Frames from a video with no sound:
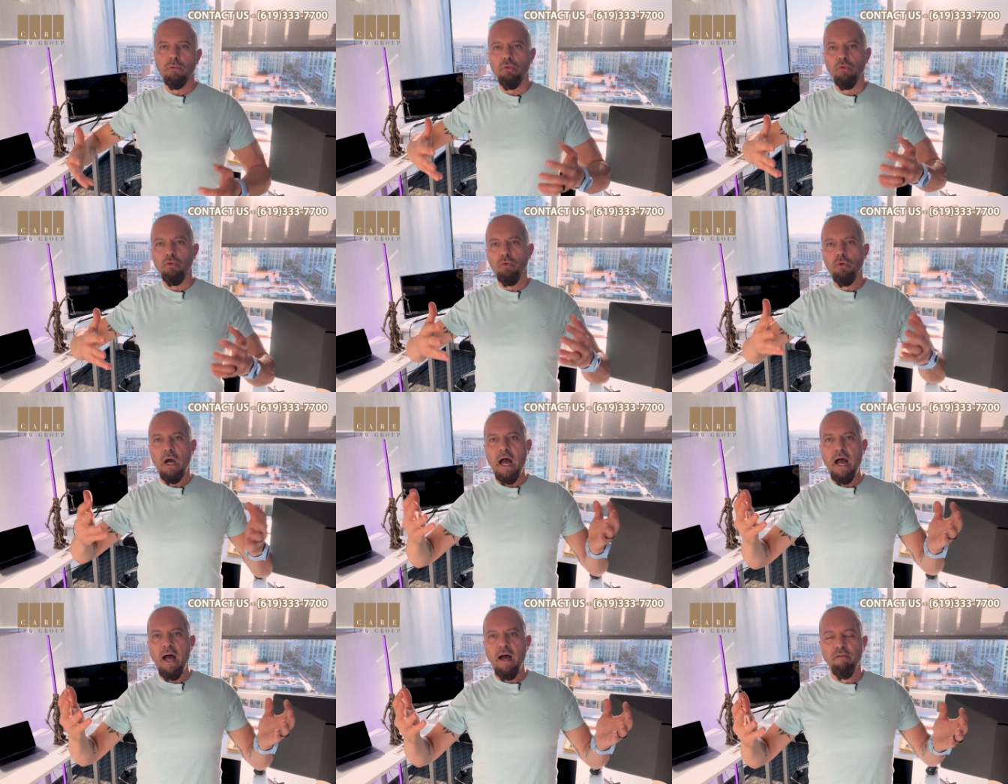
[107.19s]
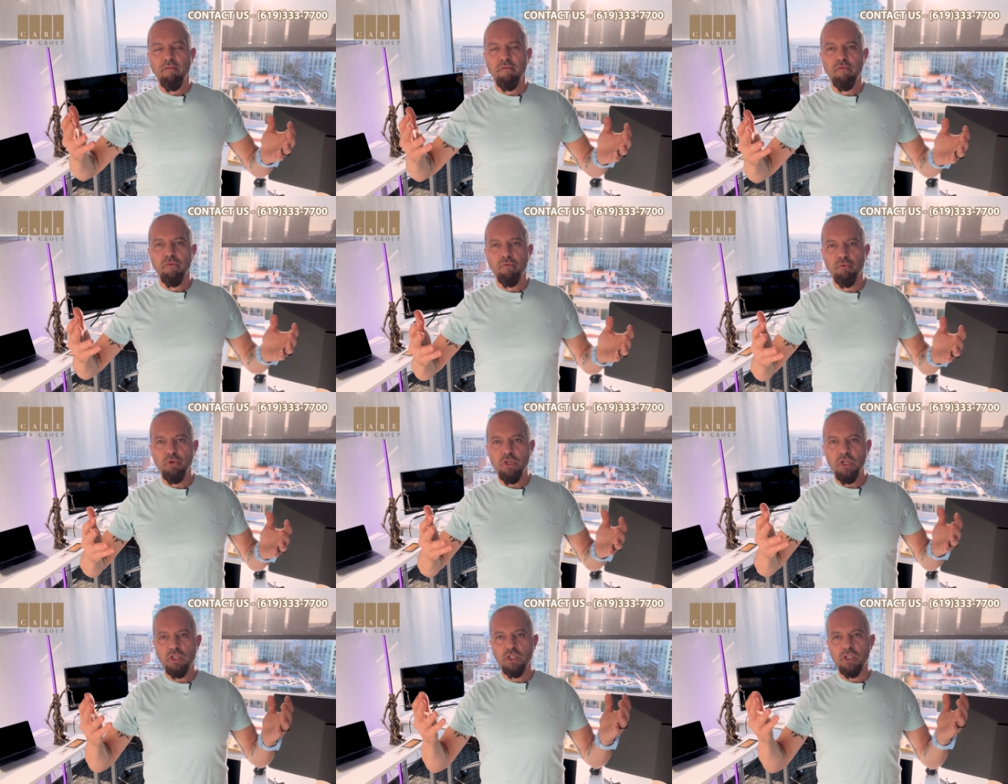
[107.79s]
You have
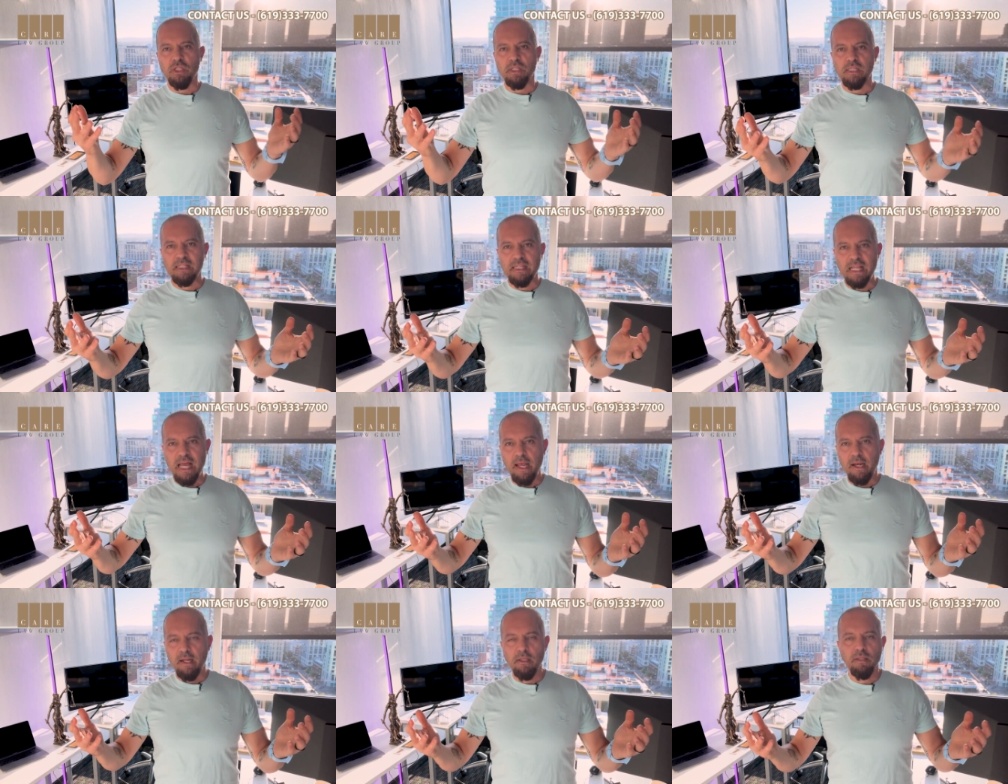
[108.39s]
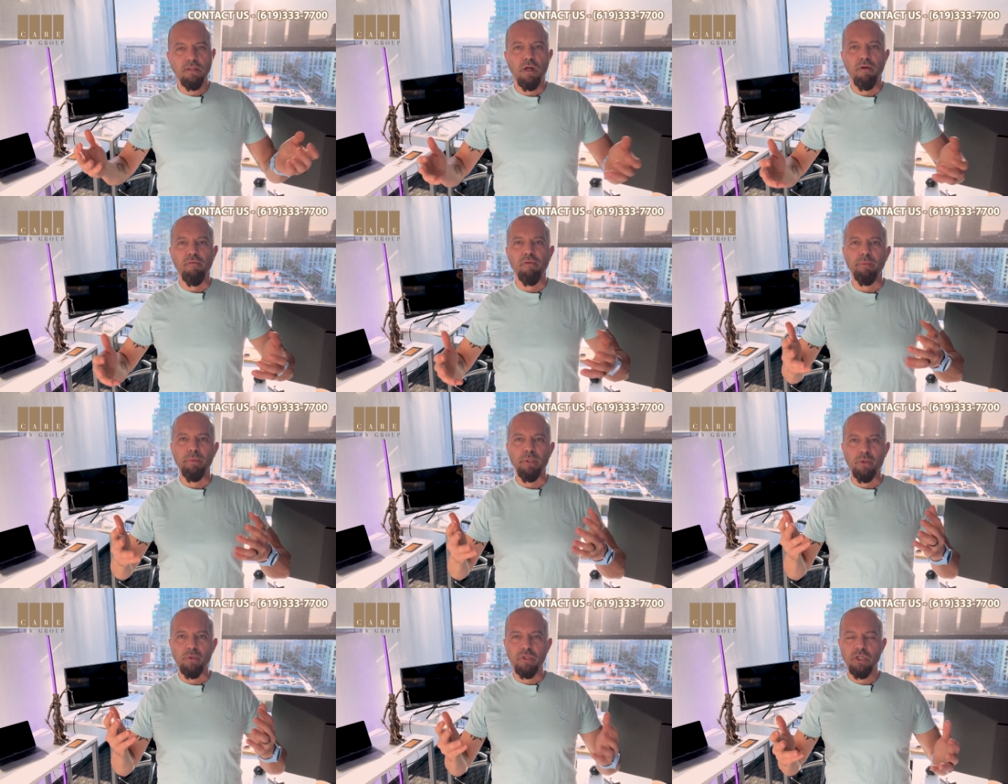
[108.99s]
reached the status of a
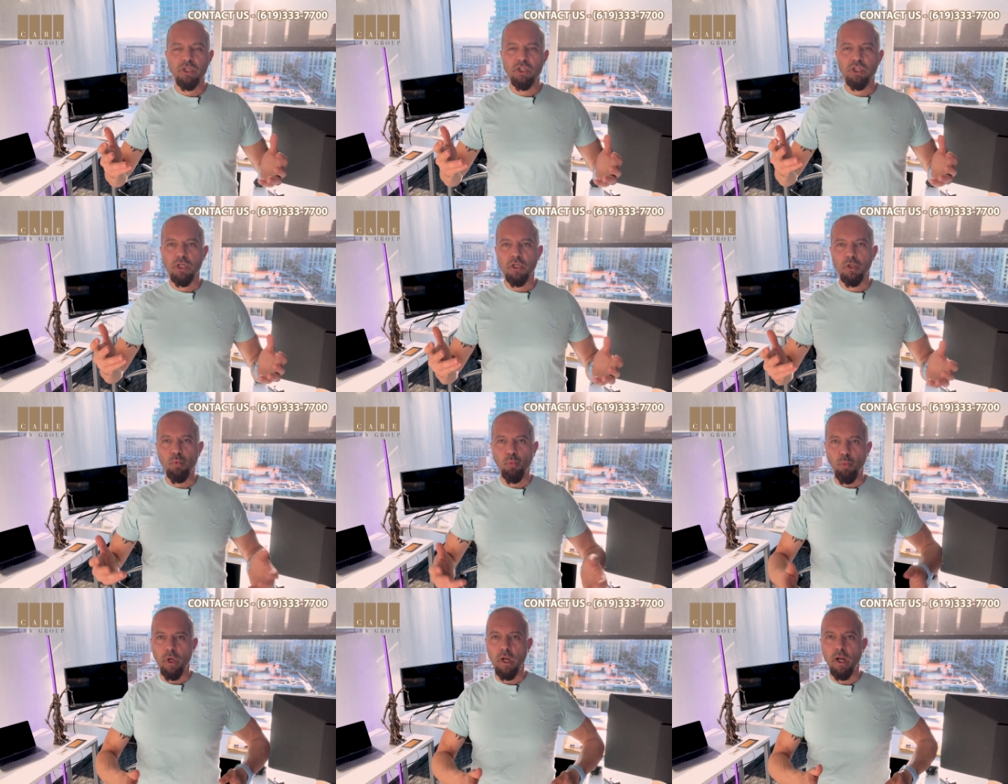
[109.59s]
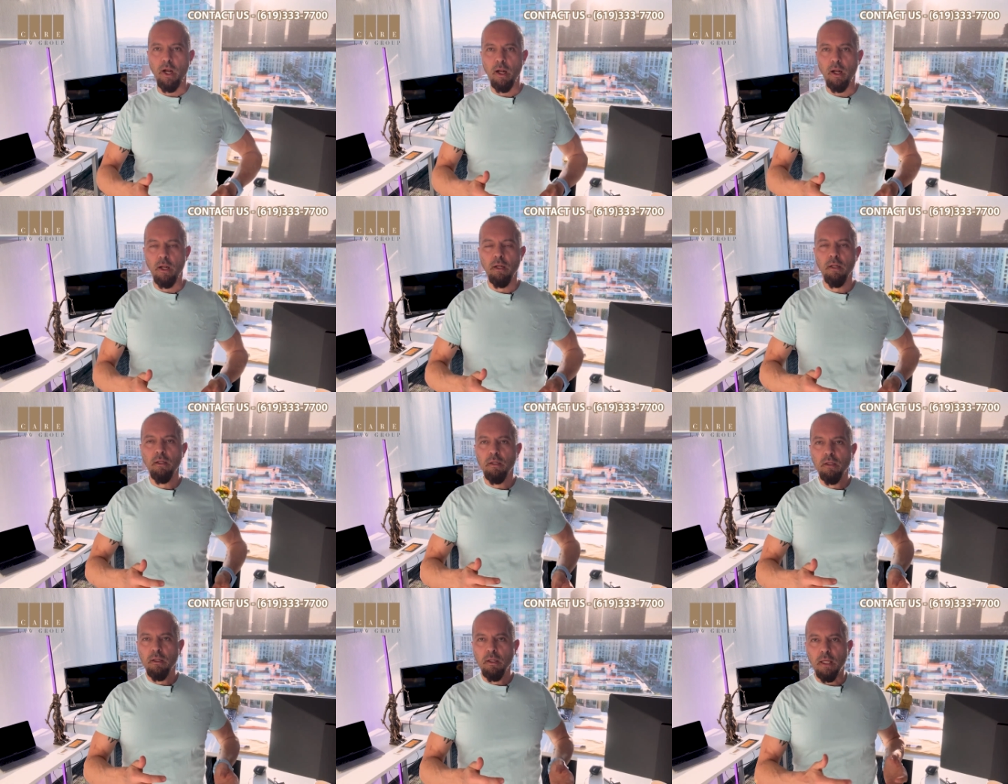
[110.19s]
musician where
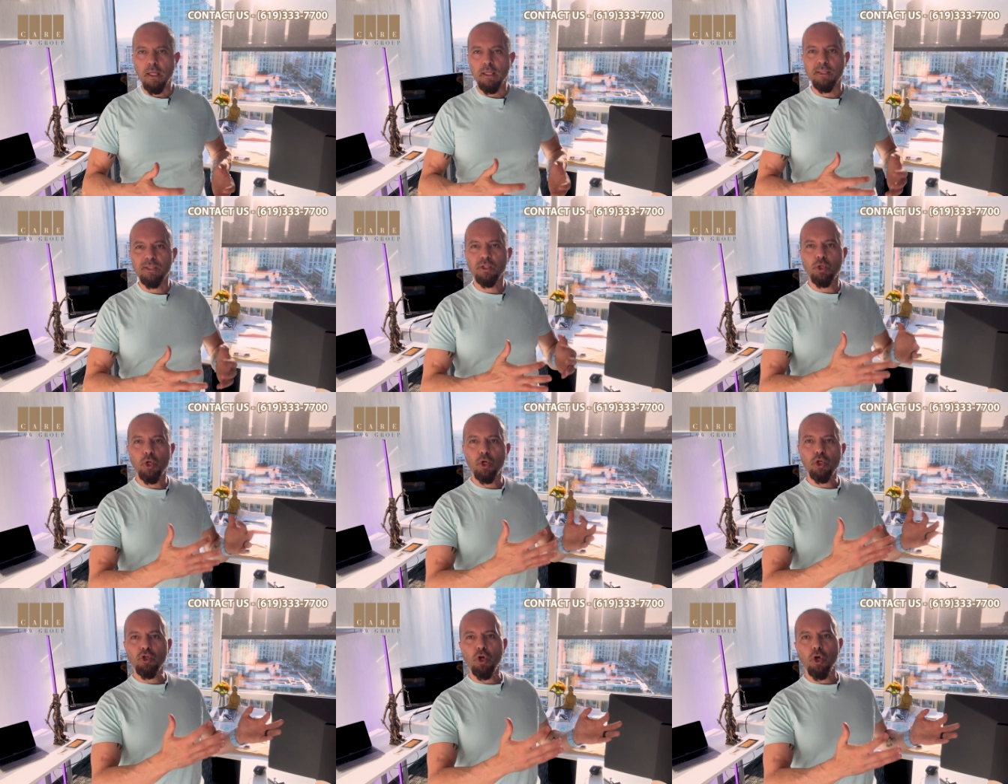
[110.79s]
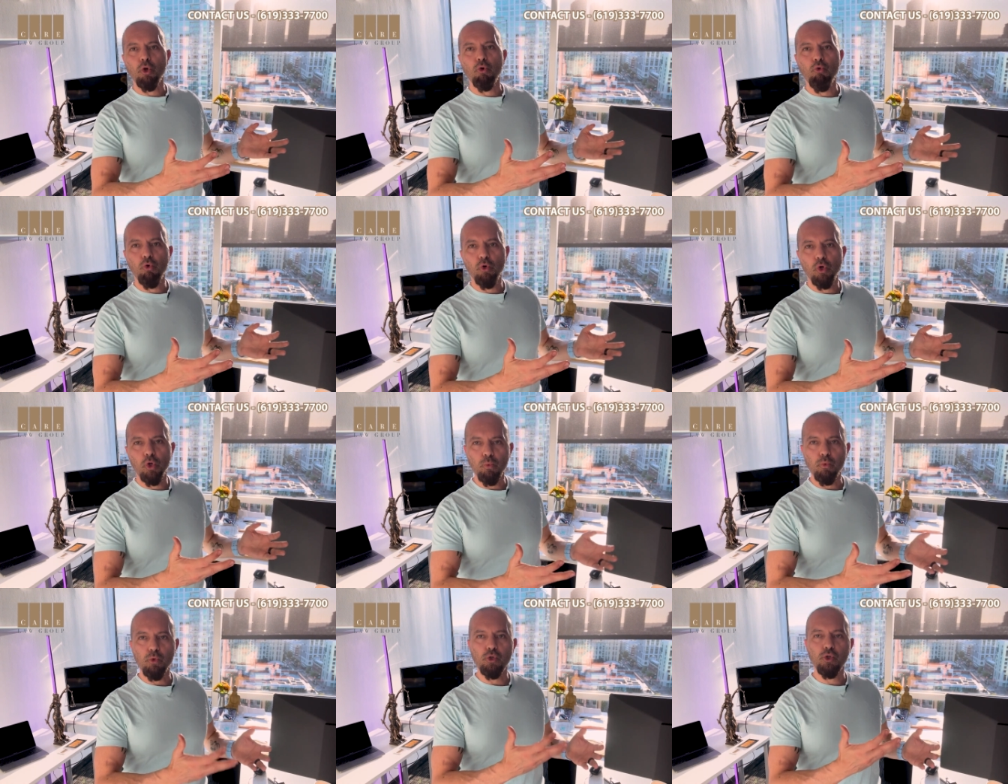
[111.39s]
a search on
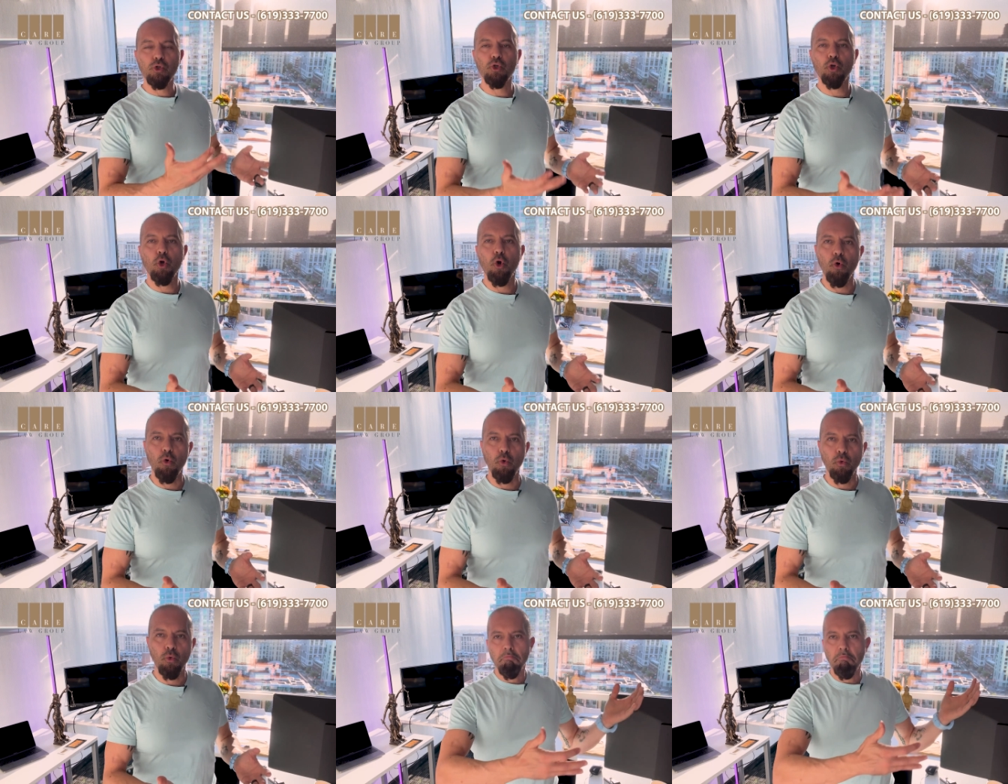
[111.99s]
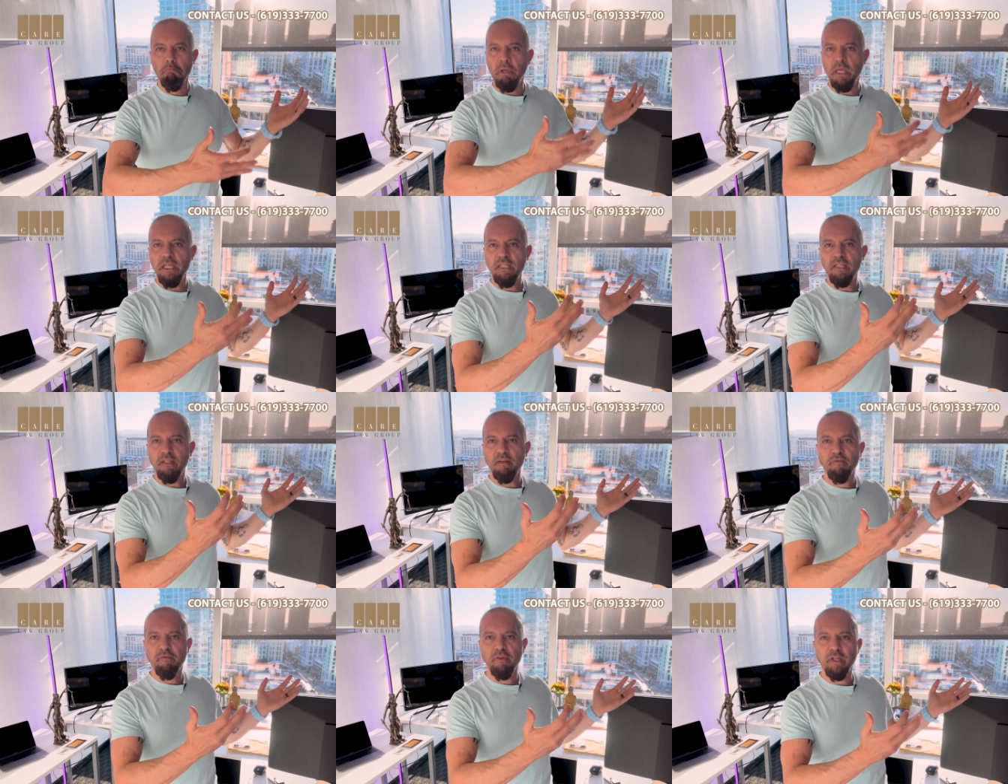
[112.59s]
Google will show many
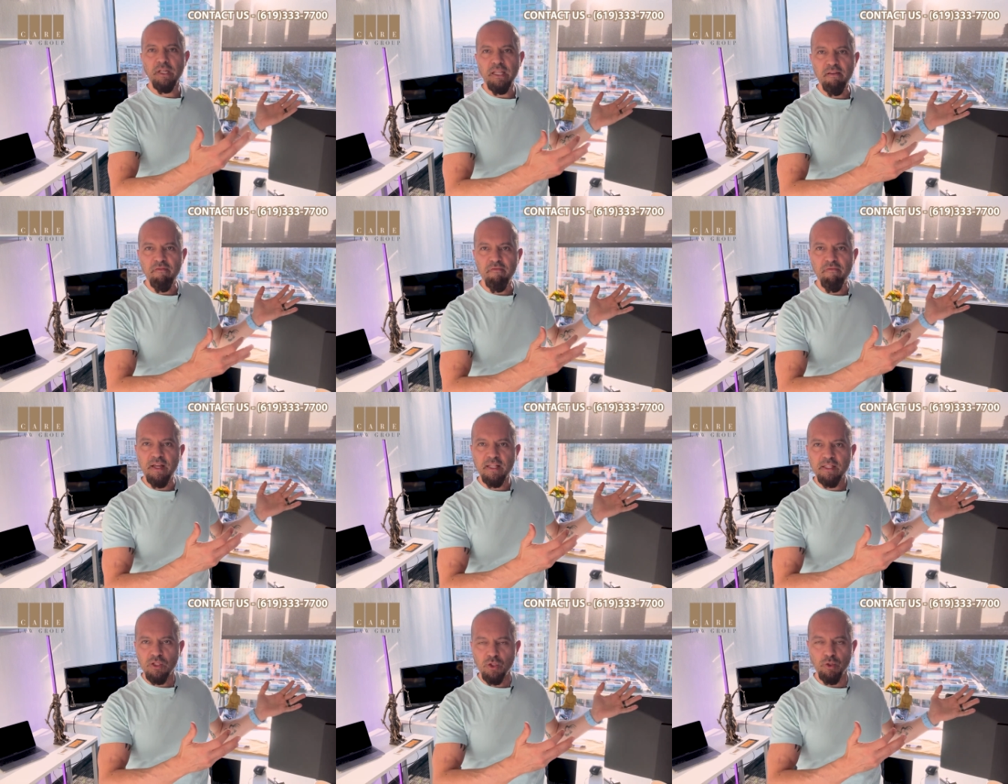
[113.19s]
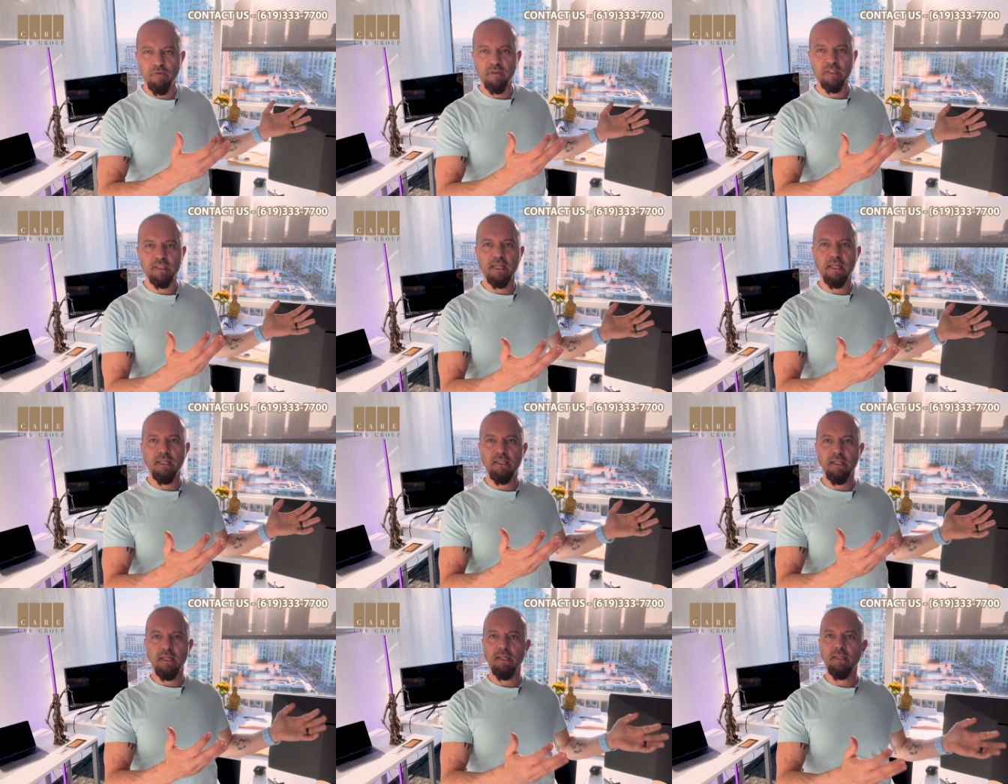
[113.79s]
different events you have
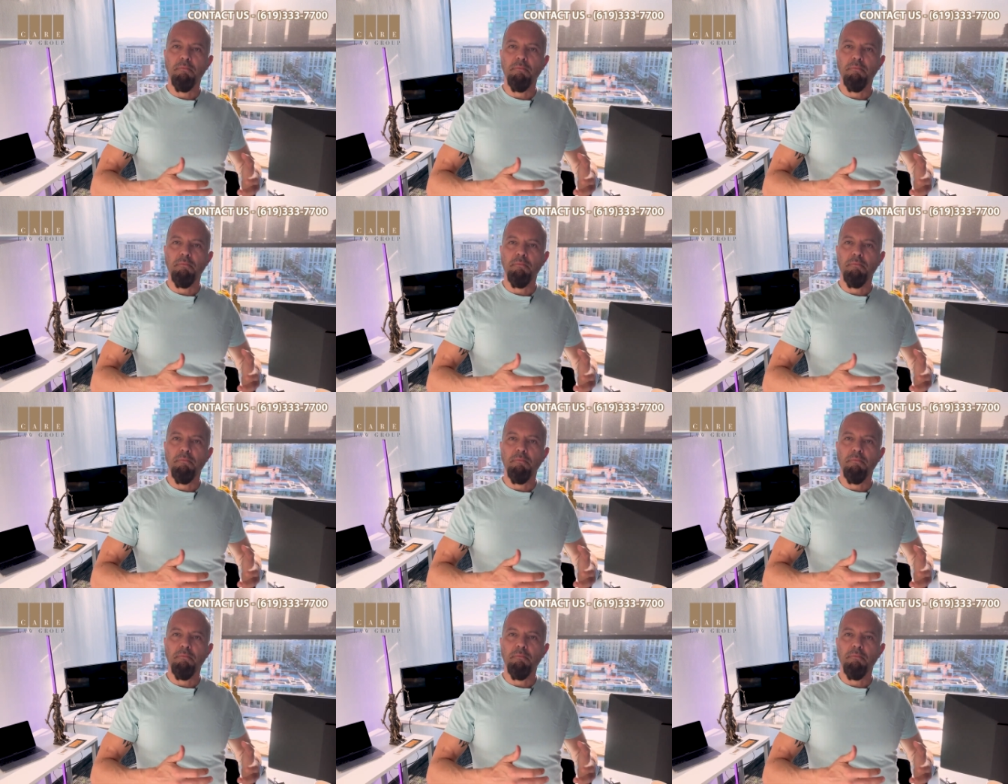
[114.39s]
attended,